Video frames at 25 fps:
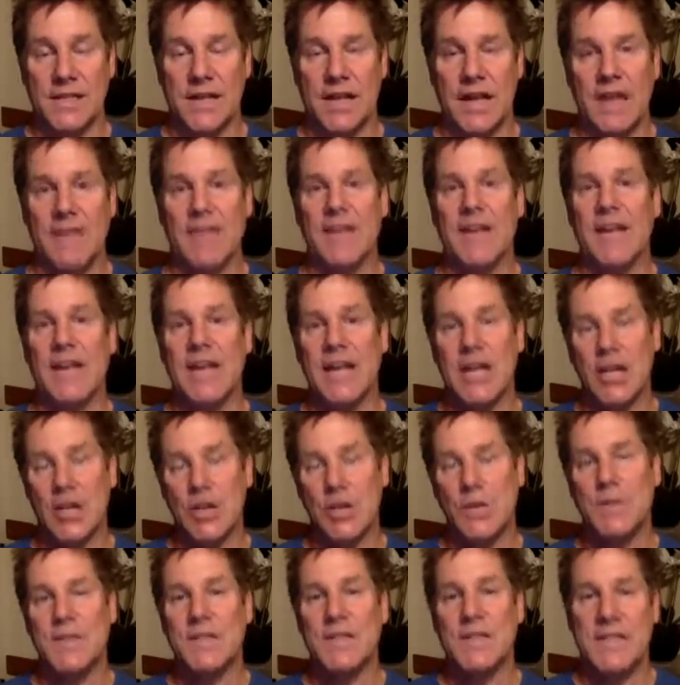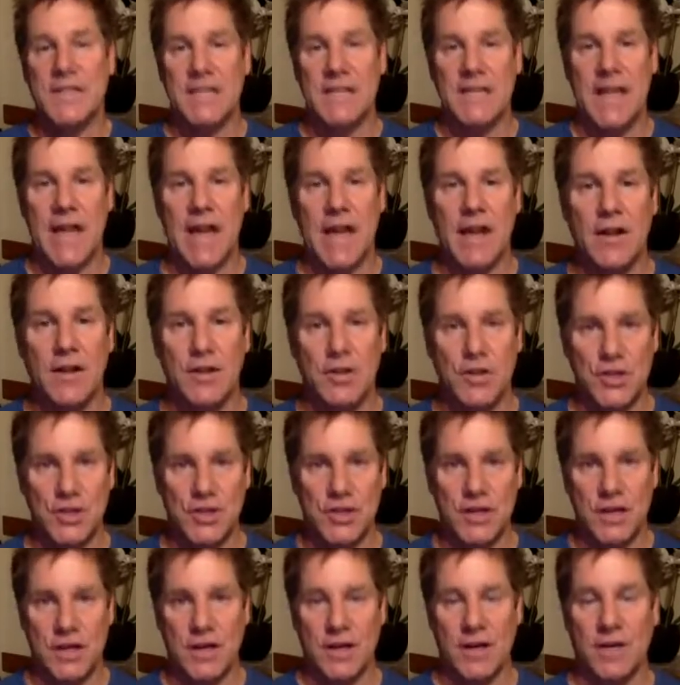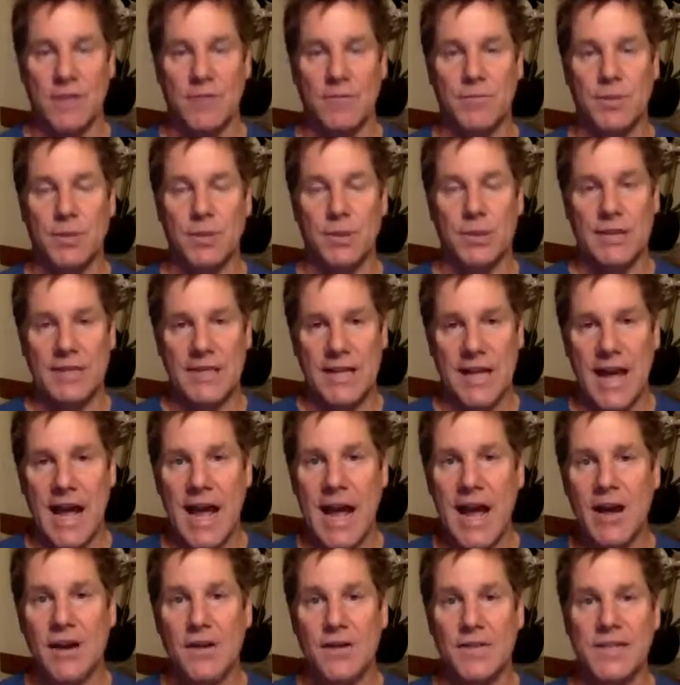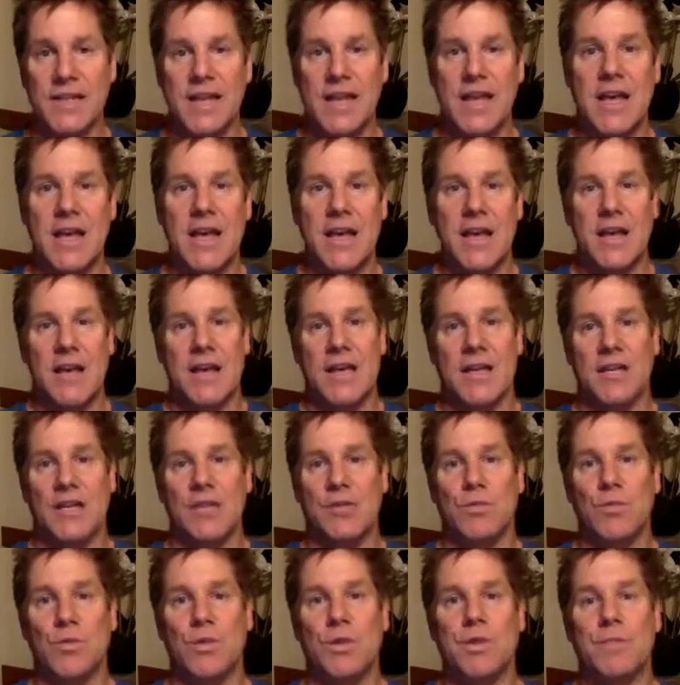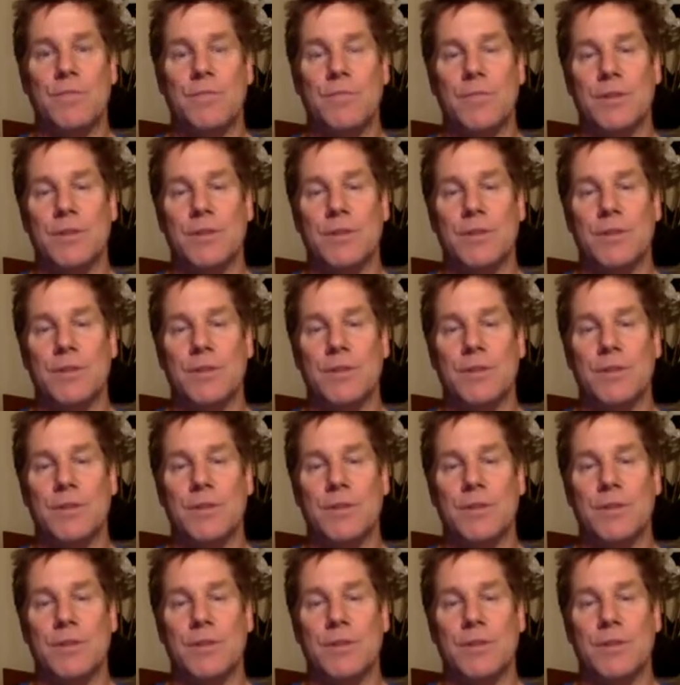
And then he used the analogy of building a house. You wouldn't